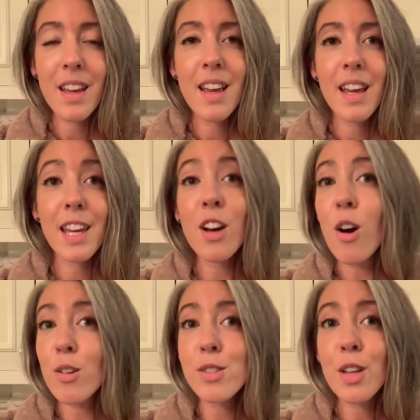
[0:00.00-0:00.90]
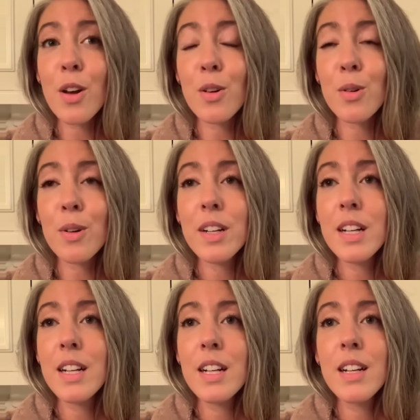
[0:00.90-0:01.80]
He also
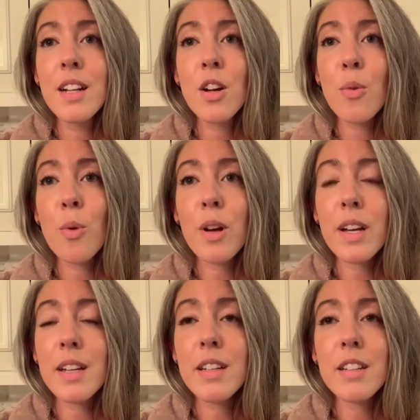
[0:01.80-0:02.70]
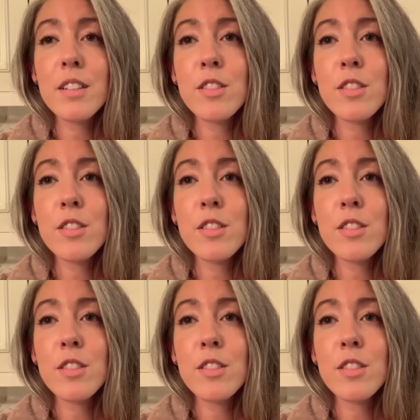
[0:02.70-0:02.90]
would